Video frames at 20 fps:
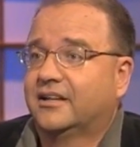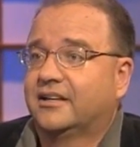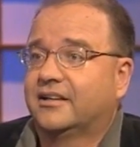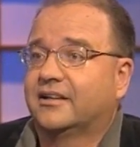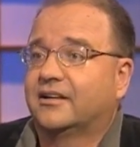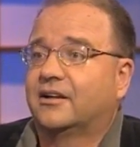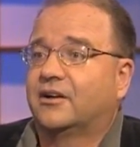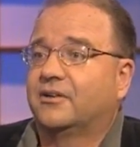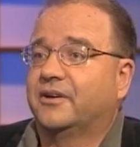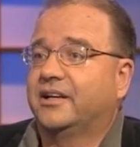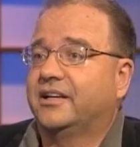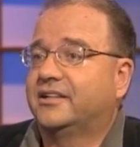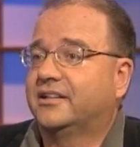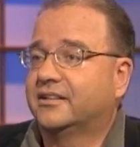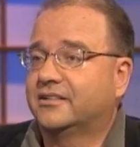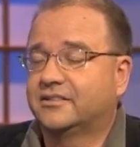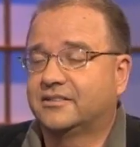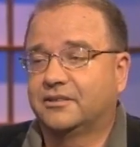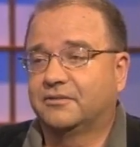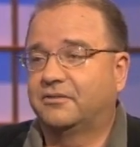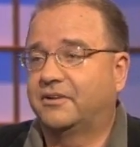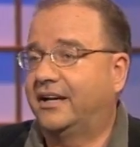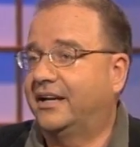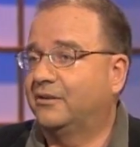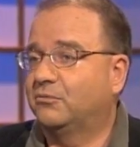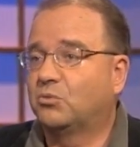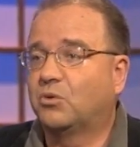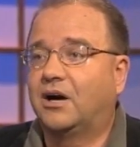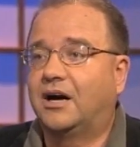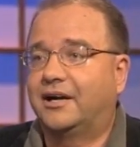He didn't
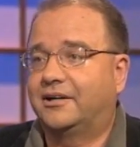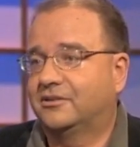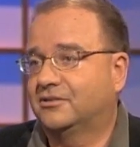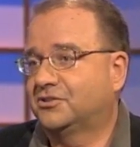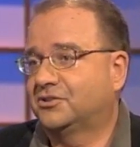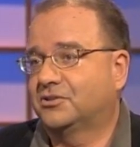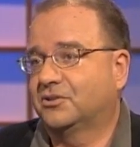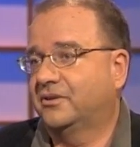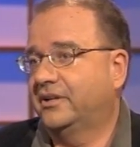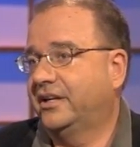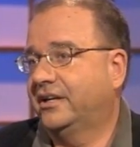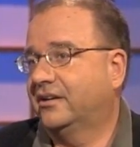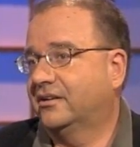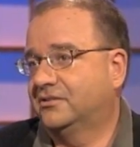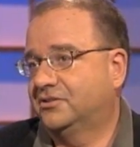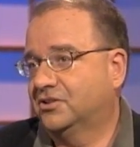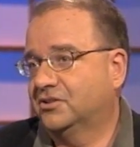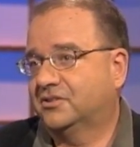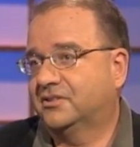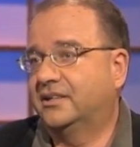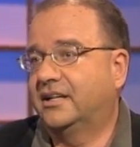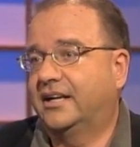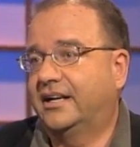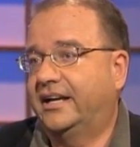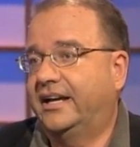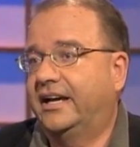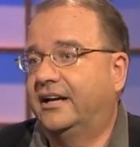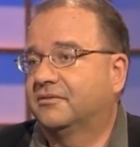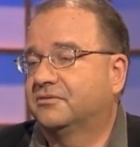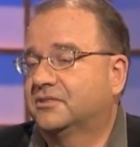divide waters so he could just
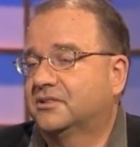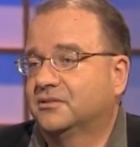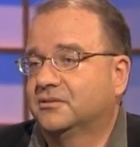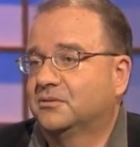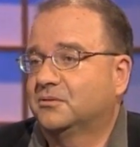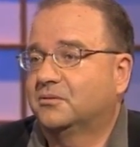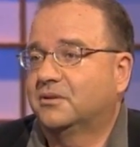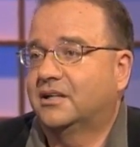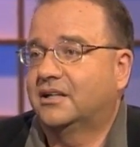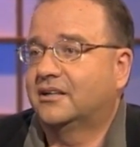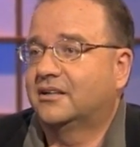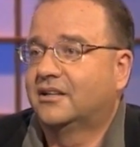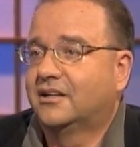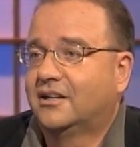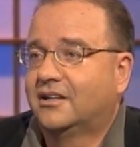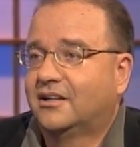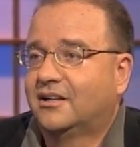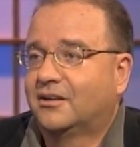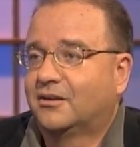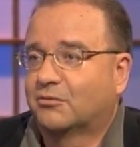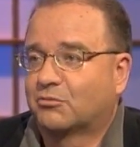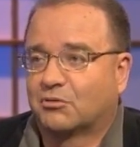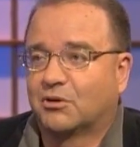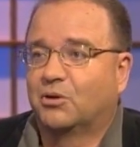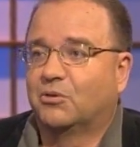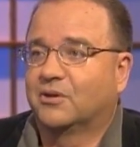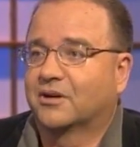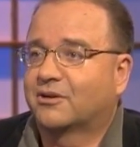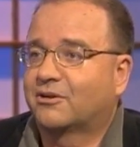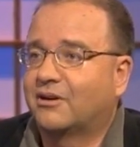not have to
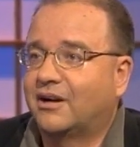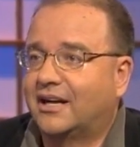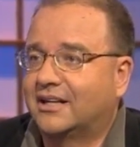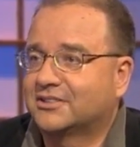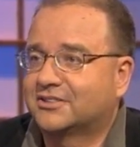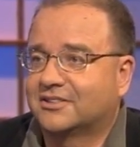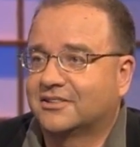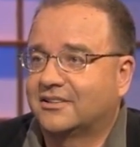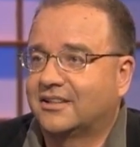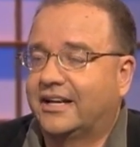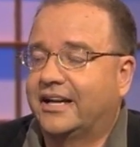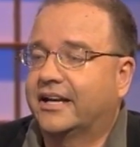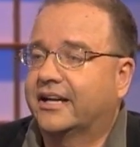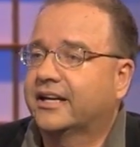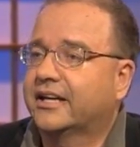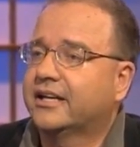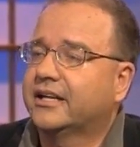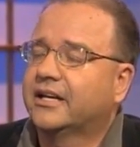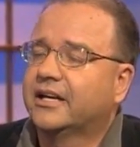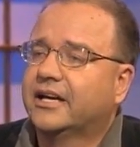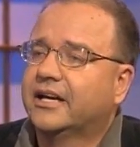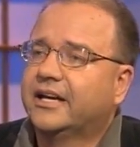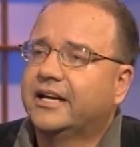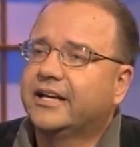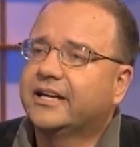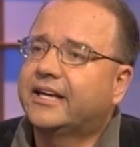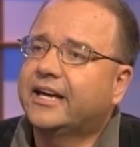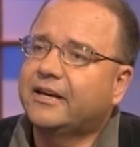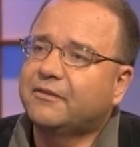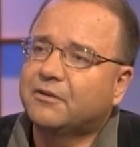row across a lake.
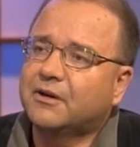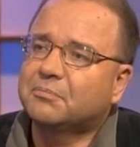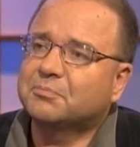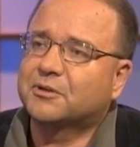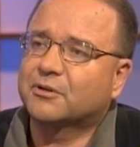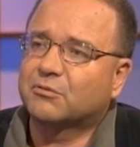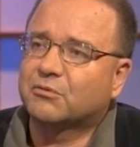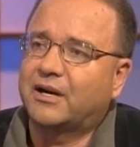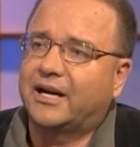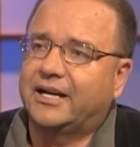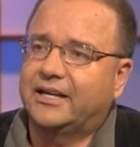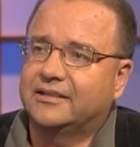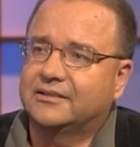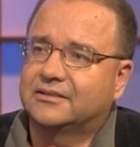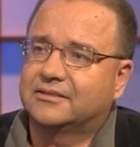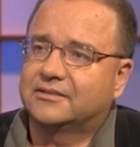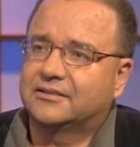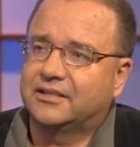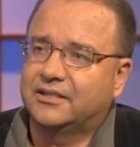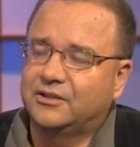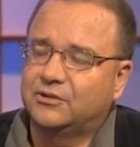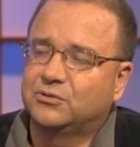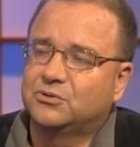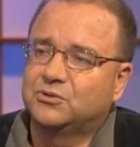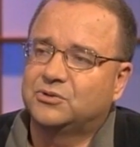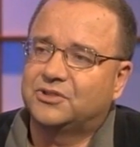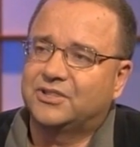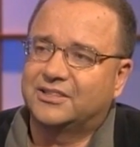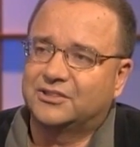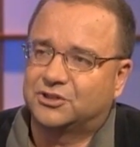He gave up the right to
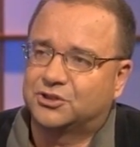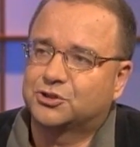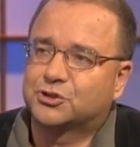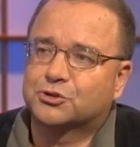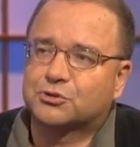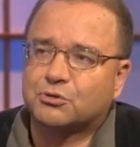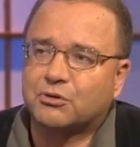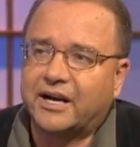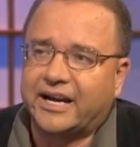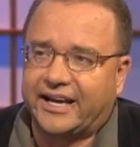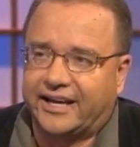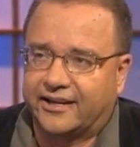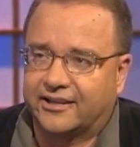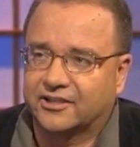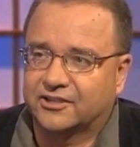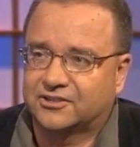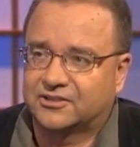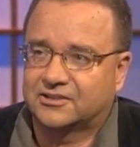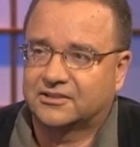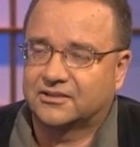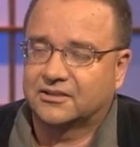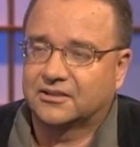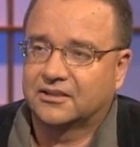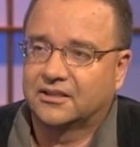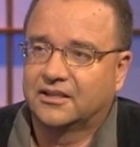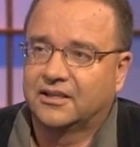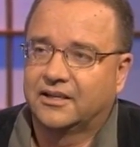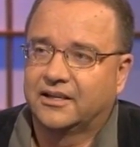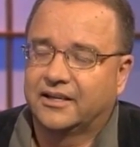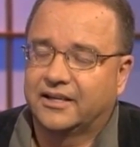use his strengths
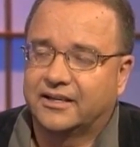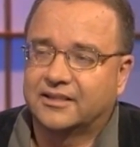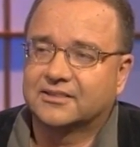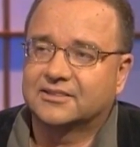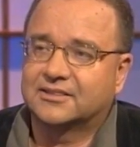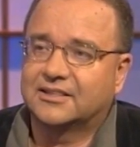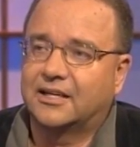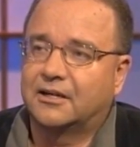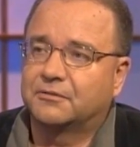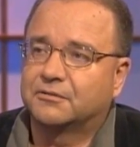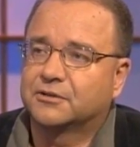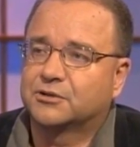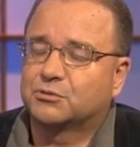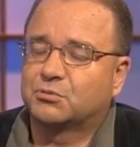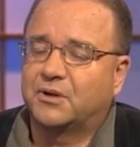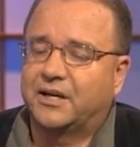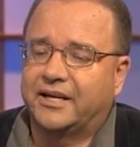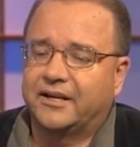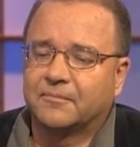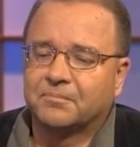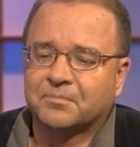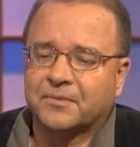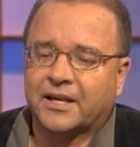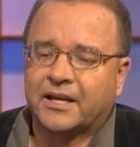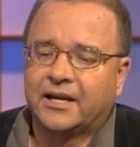in a selfish way.